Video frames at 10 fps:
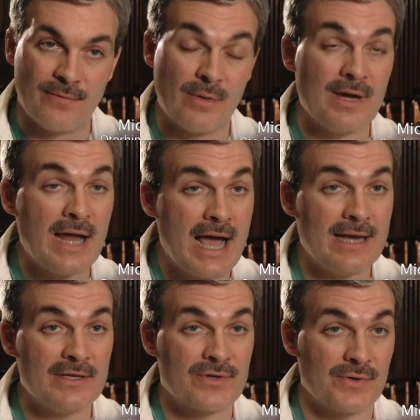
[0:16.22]
for
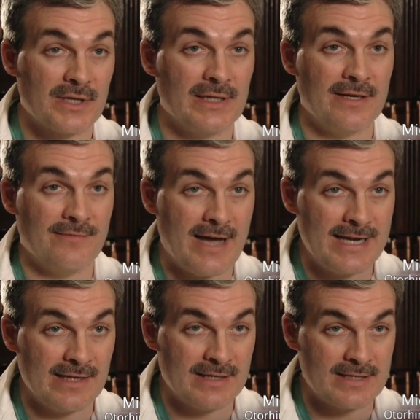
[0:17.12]
not surgically
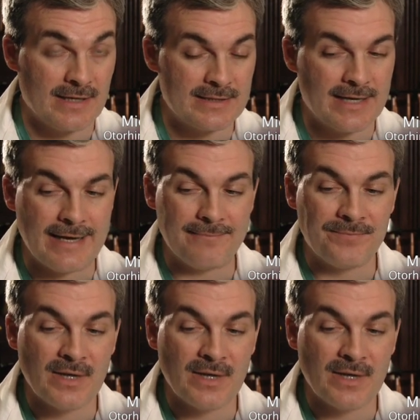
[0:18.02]
dividing the tongue tie,